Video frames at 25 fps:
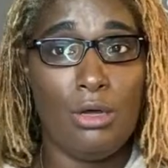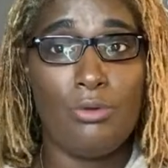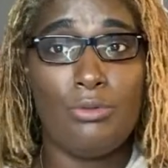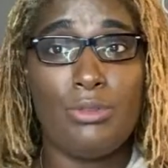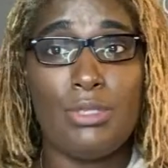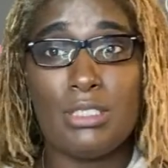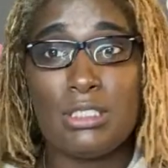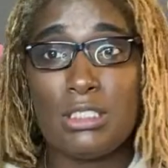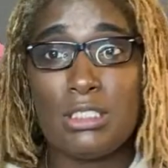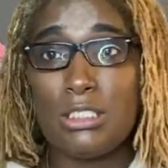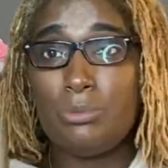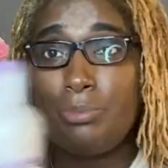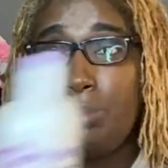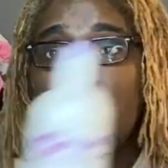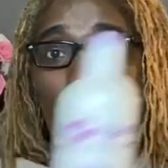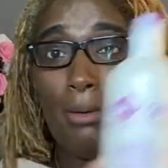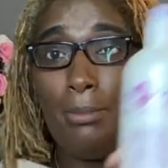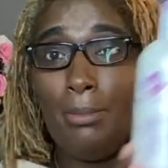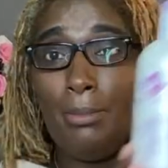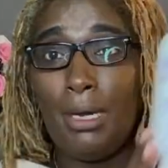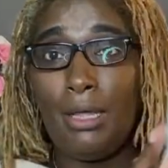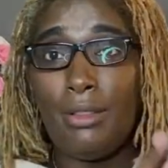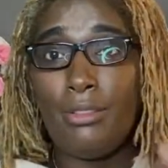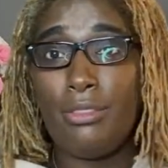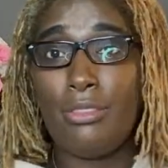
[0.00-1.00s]
this has been a
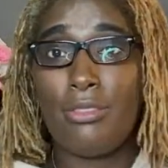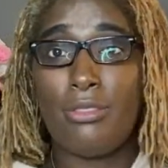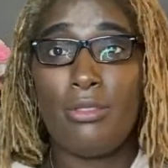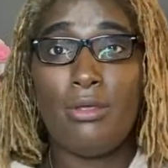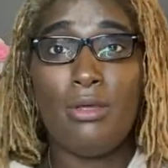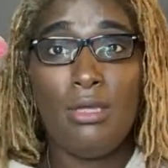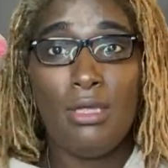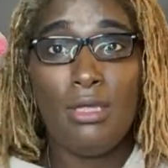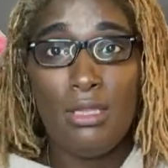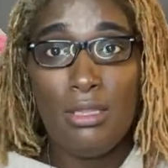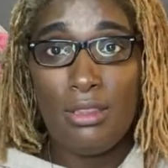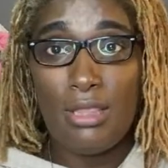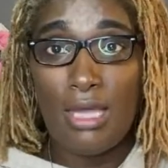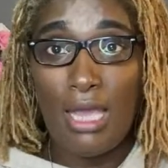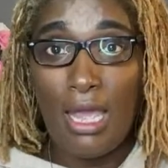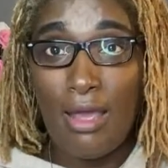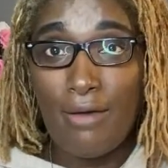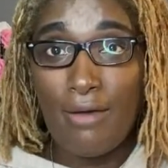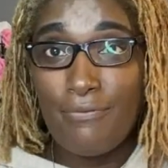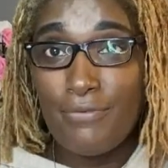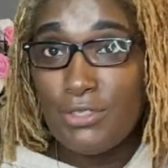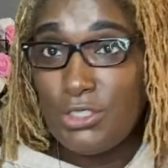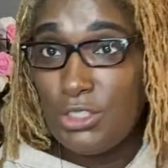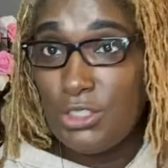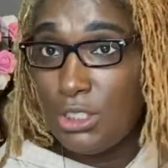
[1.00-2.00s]
month. The
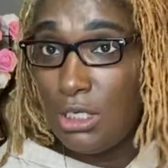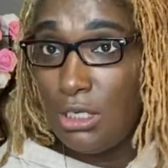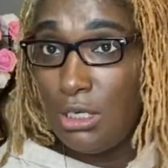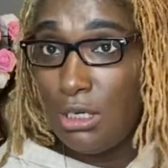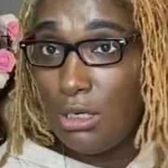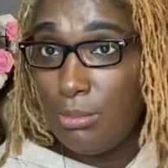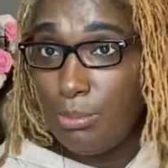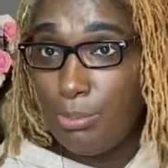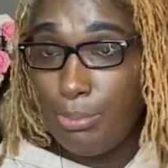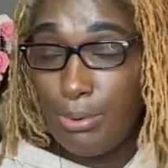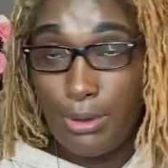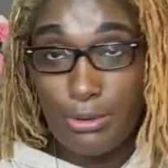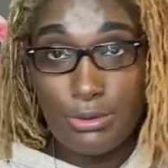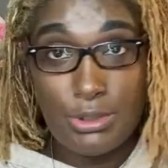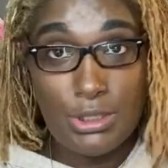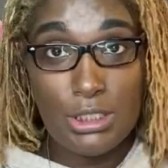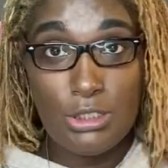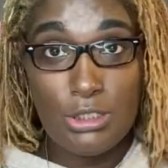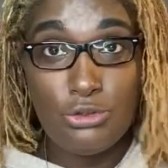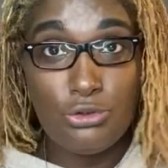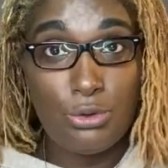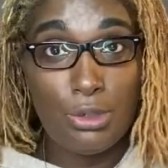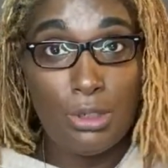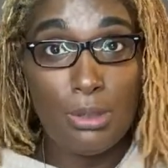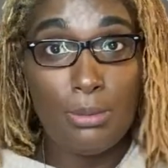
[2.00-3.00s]
Aphagia
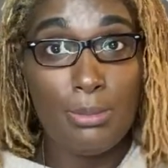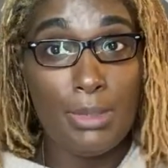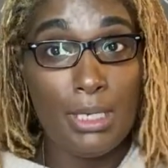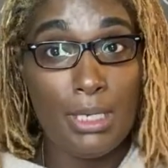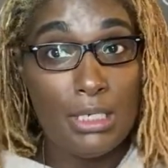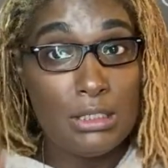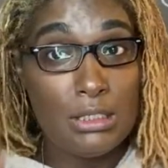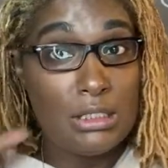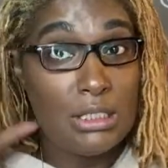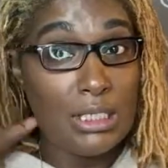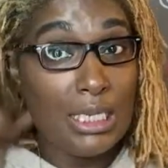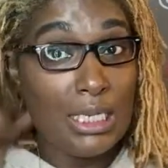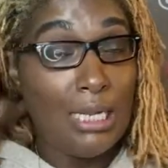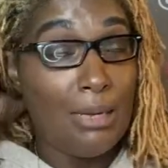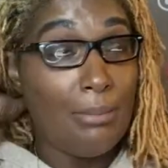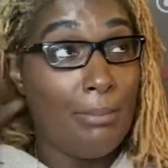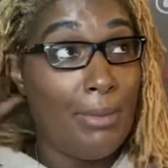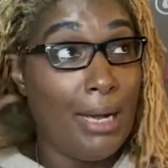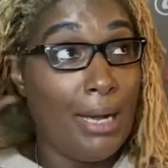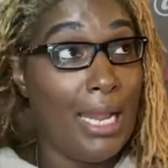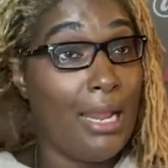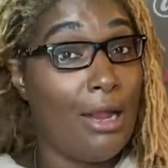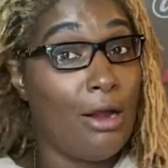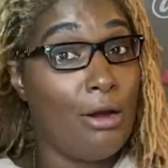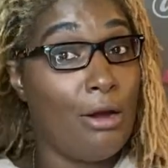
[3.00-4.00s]
protein treatment to
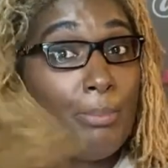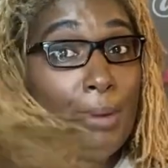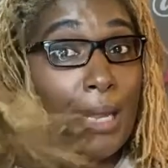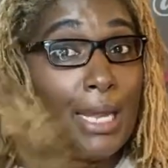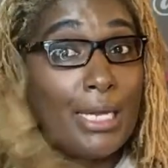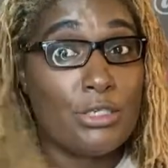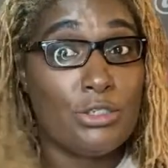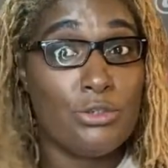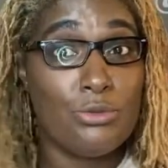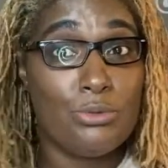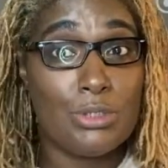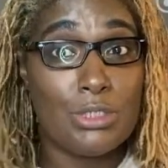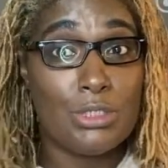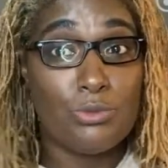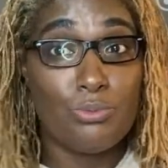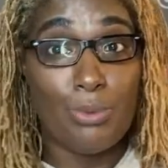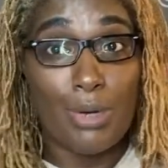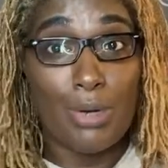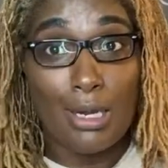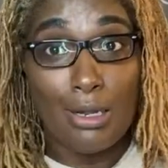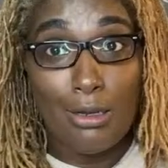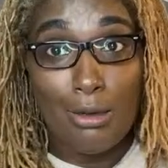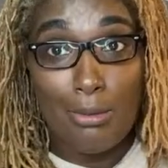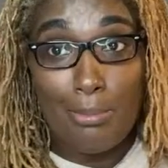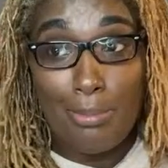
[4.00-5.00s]
get my hair back to
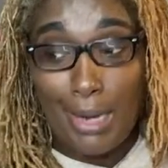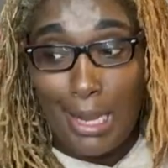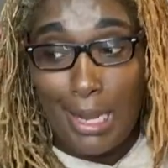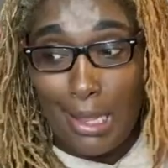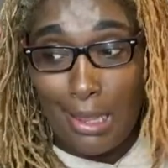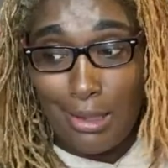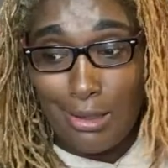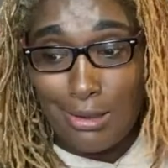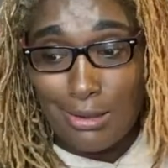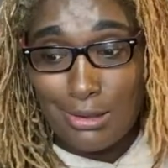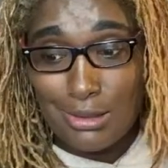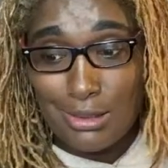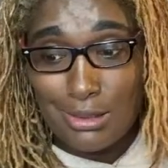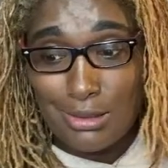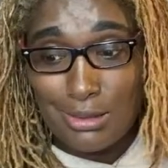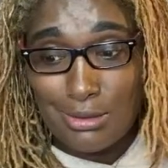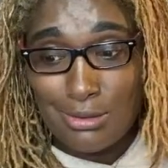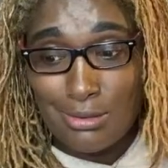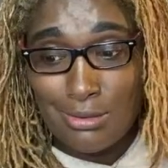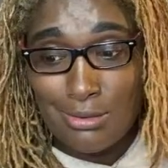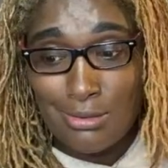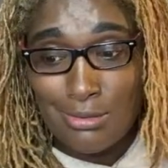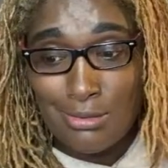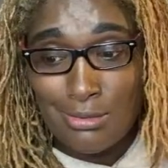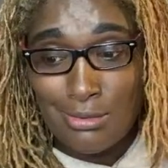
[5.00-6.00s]
its regular
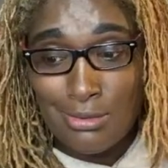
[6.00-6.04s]
balance.